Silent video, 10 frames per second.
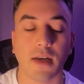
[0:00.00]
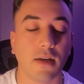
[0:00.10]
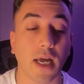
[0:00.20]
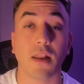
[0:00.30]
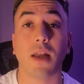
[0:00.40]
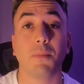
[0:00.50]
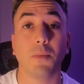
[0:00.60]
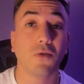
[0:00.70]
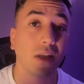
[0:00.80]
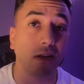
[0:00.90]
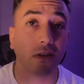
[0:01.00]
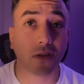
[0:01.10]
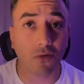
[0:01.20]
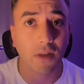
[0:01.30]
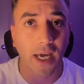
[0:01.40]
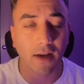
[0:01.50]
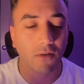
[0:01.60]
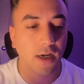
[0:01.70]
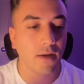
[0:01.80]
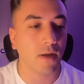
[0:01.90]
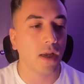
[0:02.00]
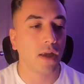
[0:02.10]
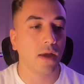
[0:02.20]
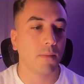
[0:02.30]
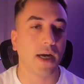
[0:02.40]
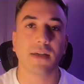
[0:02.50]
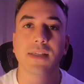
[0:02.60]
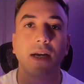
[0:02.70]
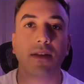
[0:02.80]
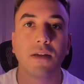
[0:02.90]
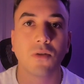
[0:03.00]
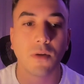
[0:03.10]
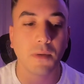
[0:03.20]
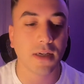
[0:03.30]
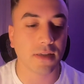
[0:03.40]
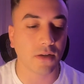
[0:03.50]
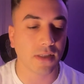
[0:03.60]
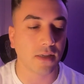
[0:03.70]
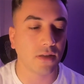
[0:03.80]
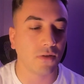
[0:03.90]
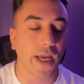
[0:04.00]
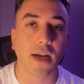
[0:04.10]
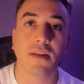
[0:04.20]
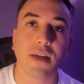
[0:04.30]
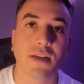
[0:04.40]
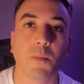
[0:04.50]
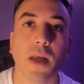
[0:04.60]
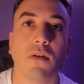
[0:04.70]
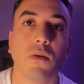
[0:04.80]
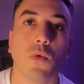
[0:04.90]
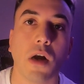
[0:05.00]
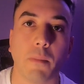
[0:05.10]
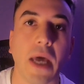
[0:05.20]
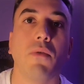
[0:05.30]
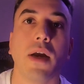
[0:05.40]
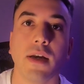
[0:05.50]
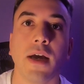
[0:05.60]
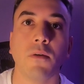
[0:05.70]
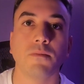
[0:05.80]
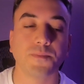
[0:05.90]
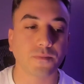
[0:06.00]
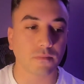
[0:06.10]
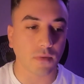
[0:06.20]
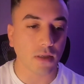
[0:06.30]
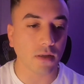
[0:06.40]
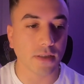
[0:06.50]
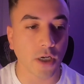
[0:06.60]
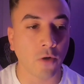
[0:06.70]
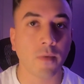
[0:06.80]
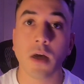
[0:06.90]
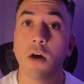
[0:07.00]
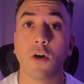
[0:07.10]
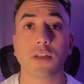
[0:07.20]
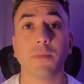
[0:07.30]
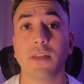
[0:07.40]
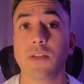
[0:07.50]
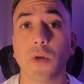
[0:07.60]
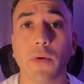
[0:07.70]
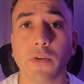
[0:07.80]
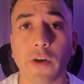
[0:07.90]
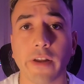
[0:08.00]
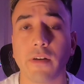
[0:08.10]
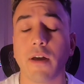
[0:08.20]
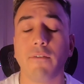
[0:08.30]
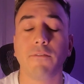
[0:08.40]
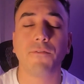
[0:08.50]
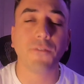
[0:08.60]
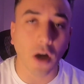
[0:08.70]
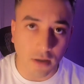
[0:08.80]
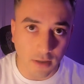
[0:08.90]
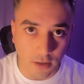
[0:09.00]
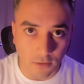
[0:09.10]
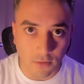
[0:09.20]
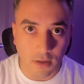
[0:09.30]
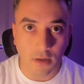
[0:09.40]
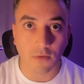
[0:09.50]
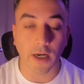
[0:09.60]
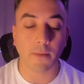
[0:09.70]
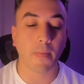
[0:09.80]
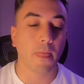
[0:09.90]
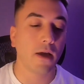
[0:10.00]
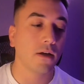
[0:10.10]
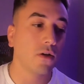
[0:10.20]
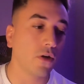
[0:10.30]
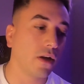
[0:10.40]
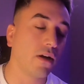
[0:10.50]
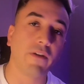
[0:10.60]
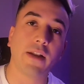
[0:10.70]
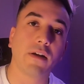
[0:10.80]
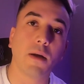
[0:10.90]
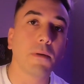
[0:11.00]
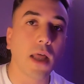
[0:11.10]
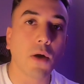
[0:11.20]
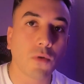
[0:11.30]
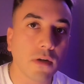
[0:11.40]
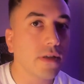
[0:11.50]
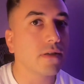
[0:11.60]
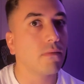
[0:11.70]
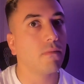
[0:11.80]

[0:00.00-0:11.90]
Not a lot of people can do that, right? I decided to do it because I was like, dude, anything is better than where I'm at right now. So ultimately, do I regret it? Fuck no, right? Could it have ended up a lot worse?